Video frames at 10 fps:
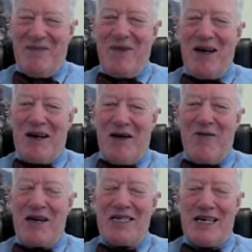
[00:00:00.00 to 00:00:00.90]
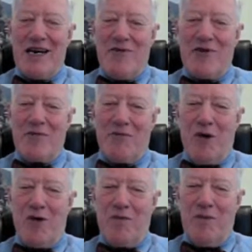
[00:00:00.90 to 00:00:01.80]
get a very significant
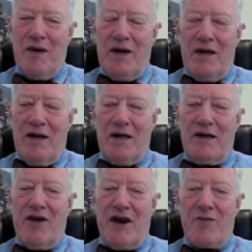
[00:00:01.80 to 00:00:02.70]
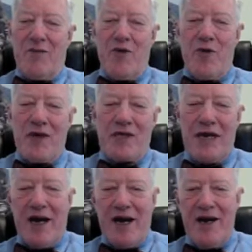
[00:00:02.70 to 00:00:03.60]
program developed for the
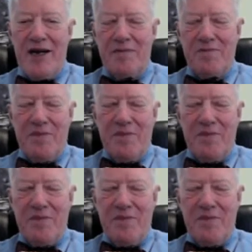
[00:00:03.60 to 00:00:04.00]
USAID.